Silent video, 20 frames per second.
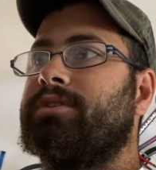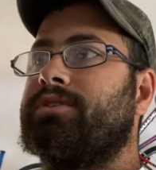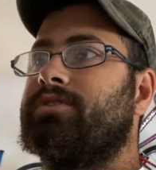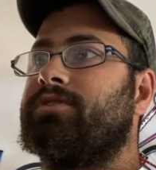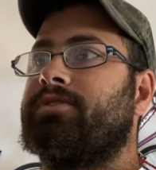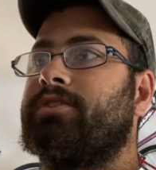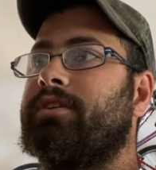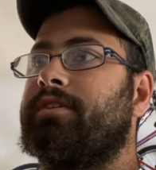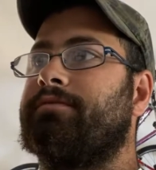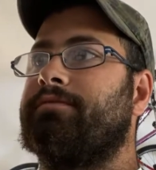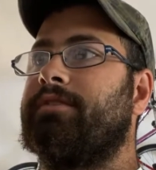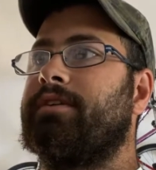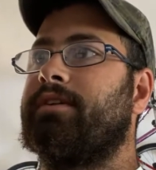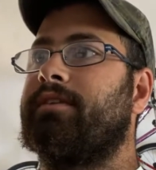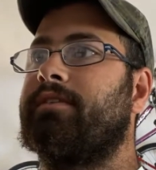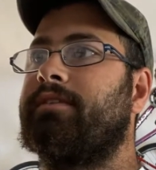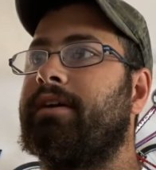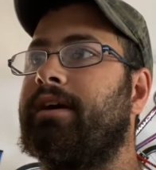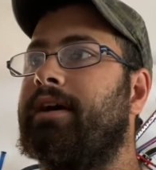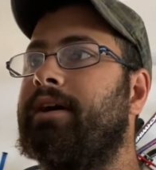stuff like
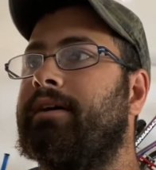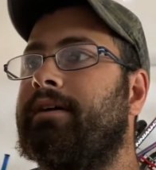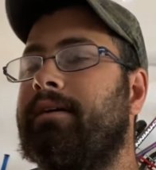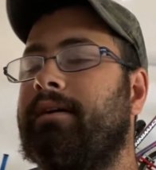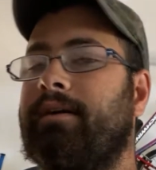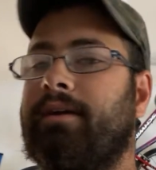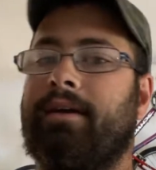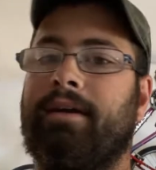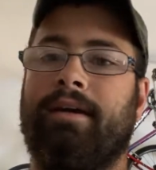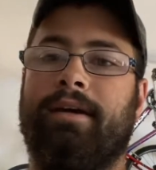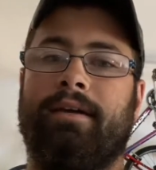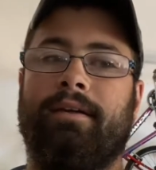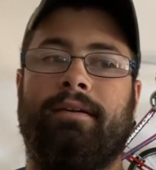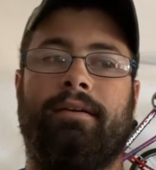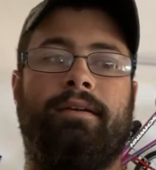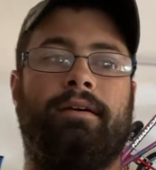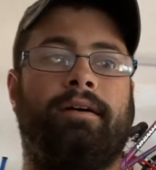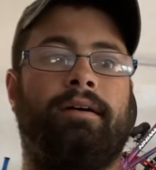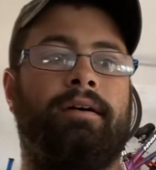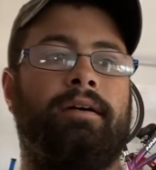that. And
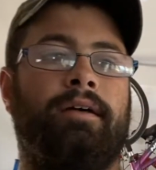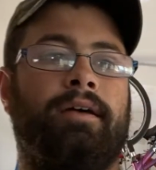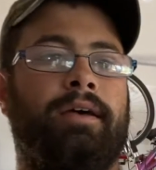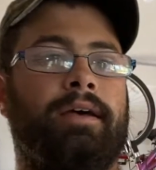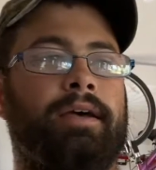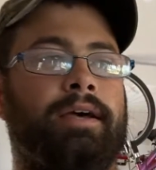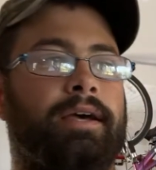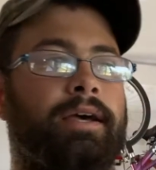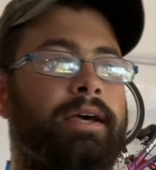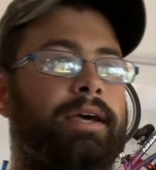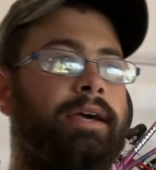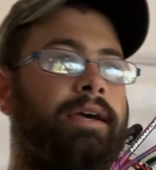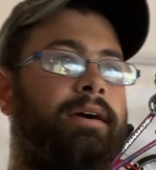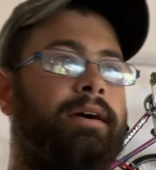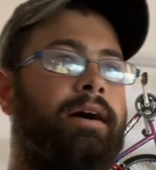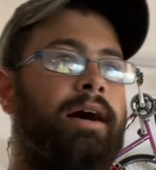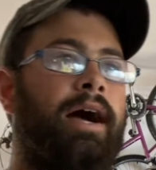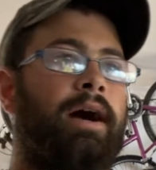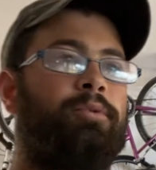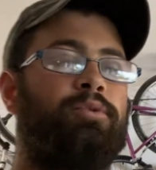
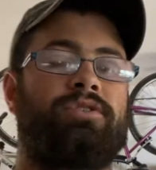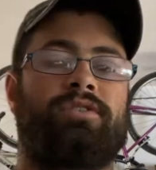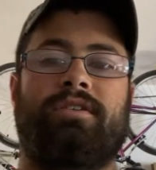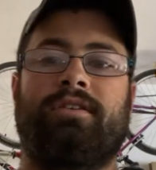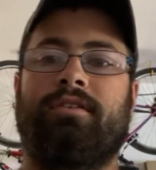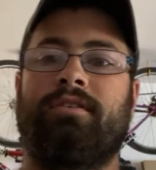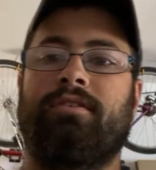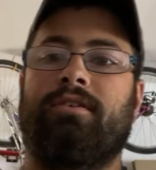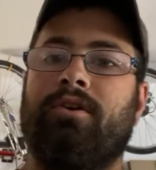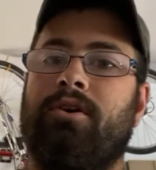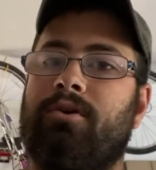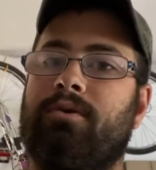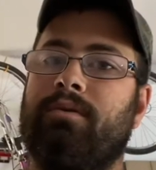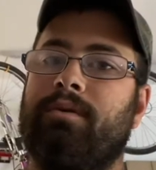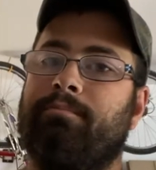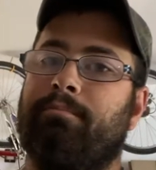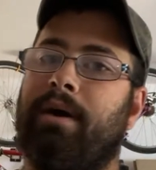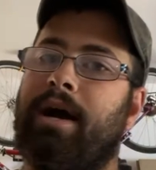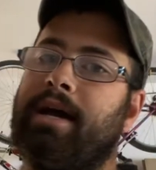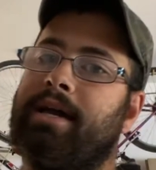I was going to go
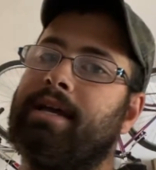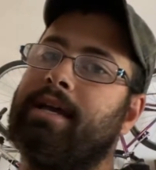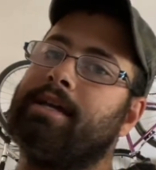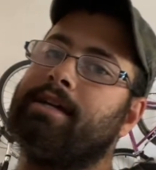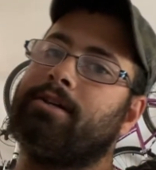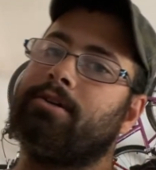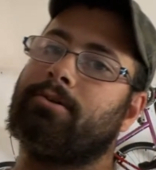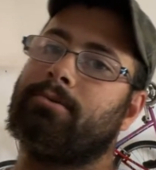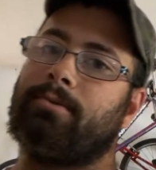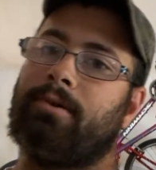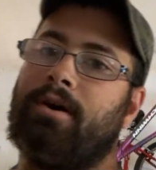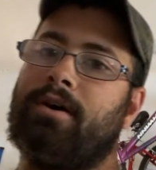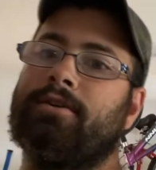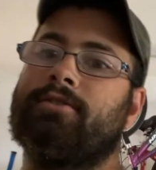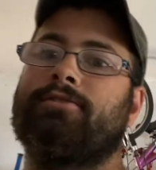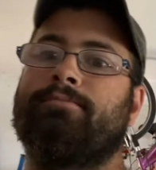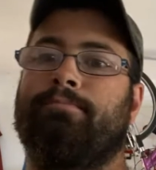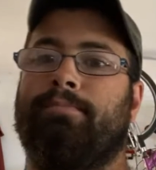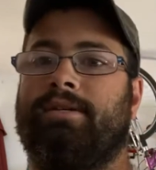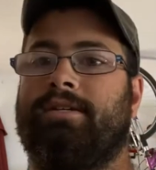and buy a
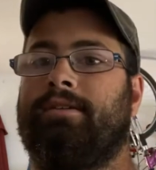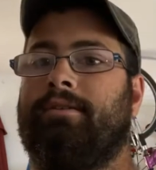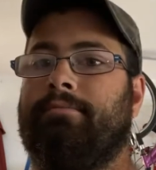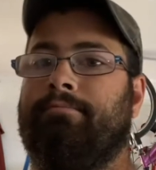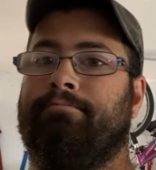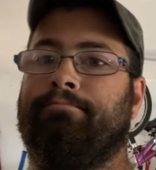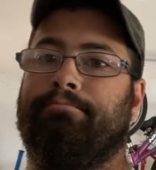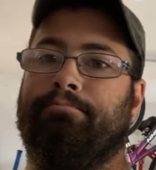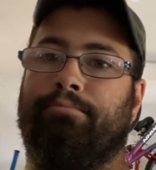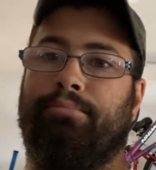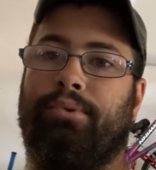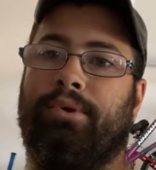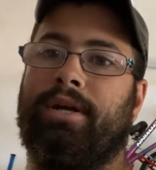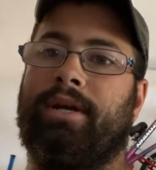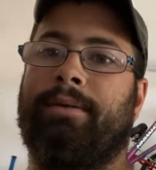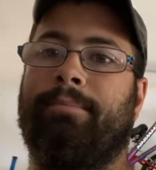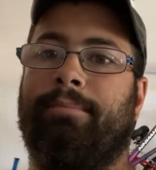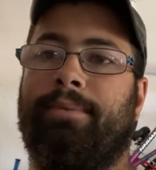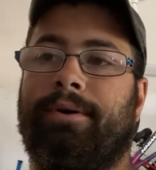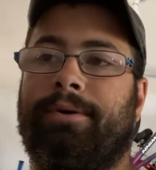Crosman brake
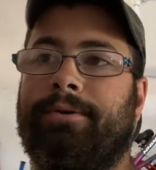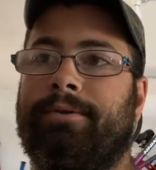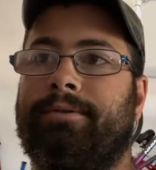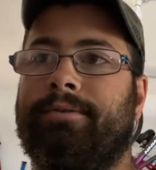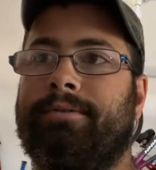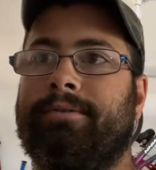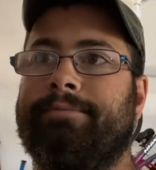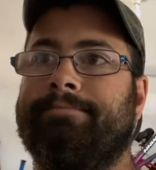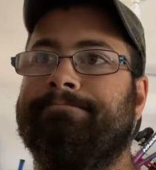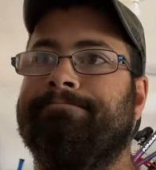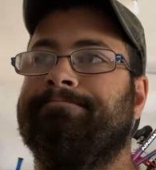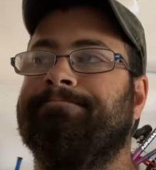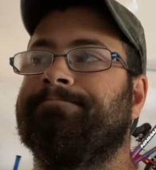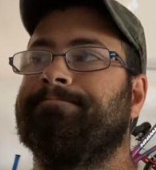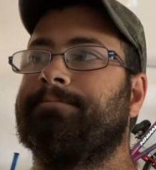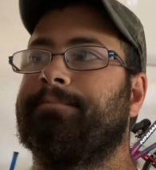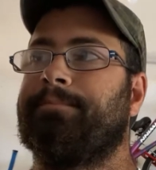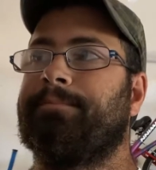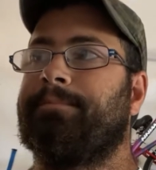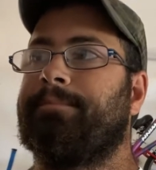barrel. And
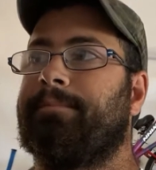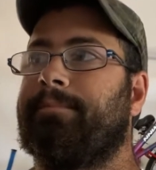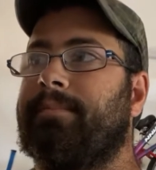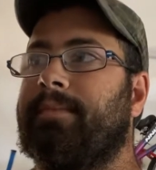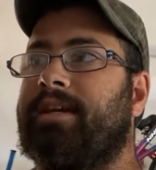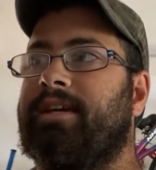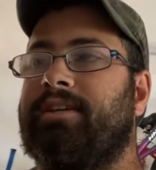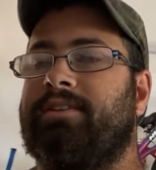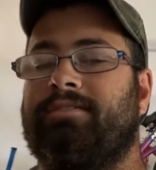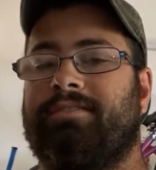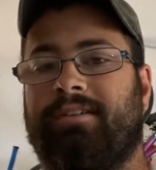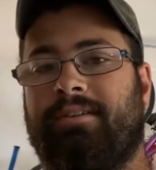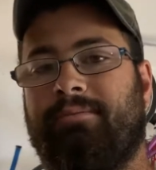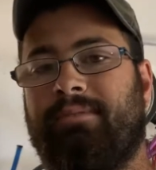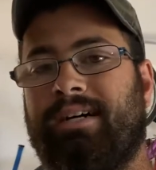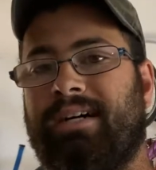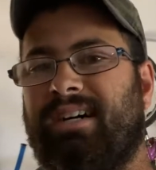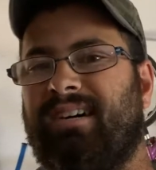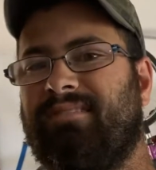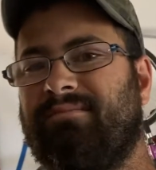he said,
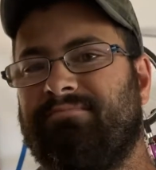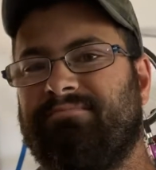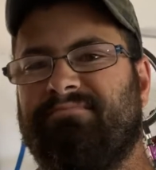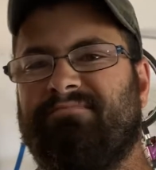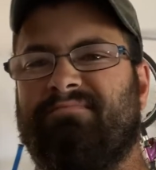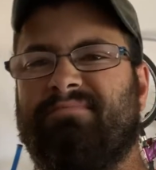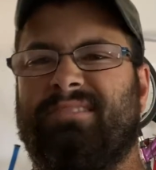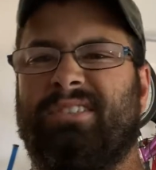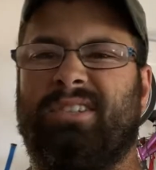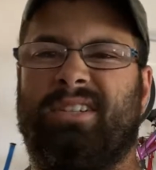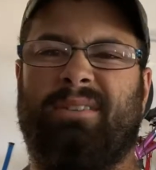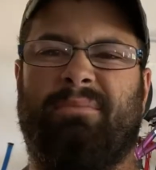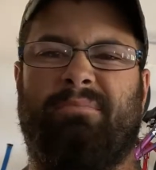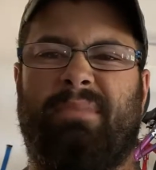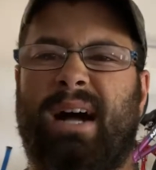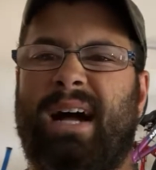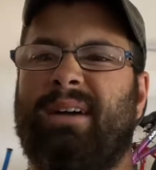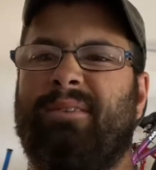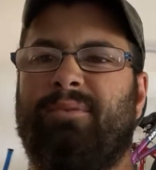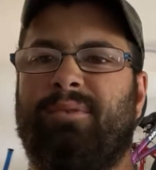well, you can
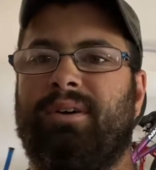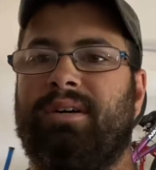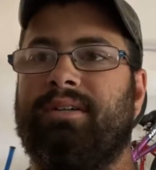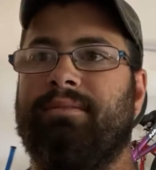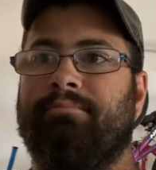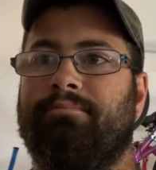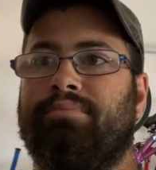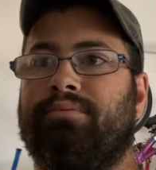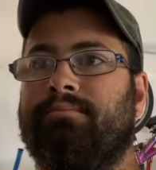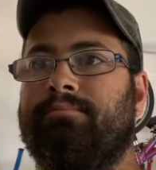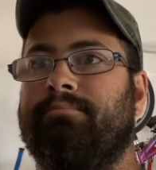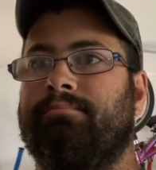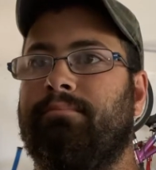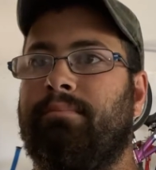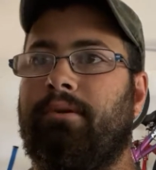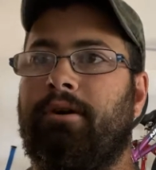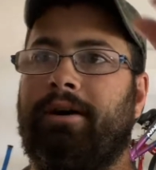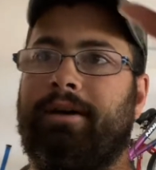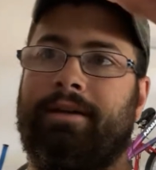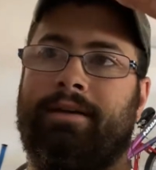buy one,
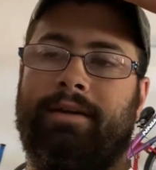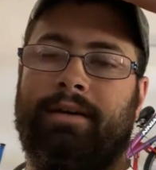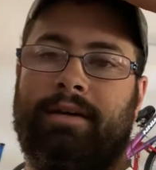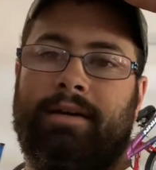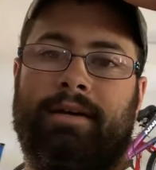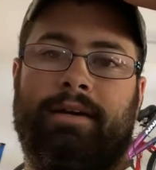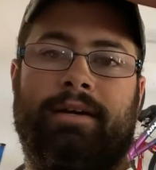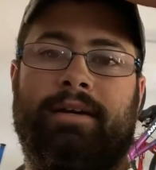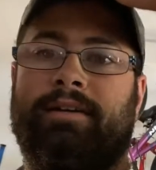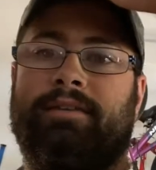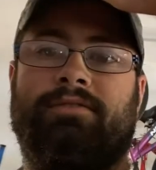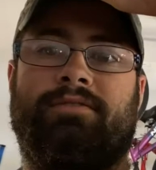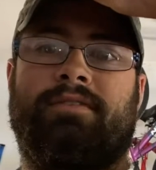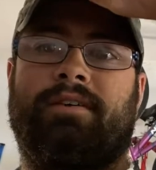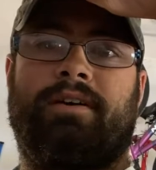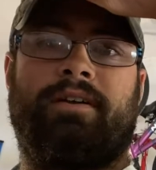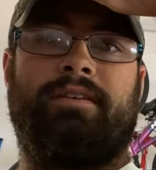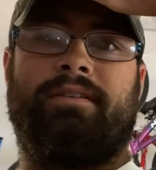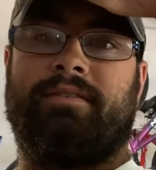but he said,